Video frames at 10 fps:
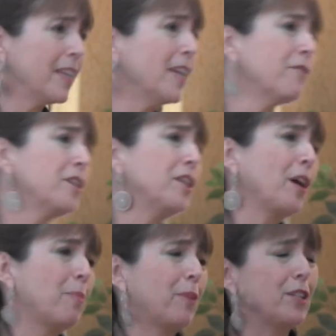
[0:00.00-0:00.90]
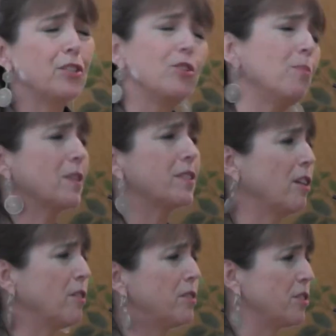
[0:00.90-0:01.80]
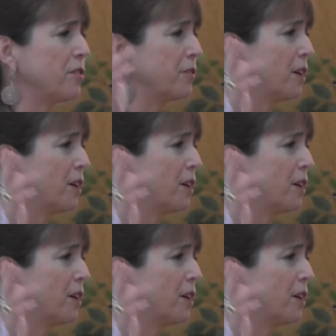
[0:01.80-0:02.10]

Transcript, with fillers: every year I bring two busloads of,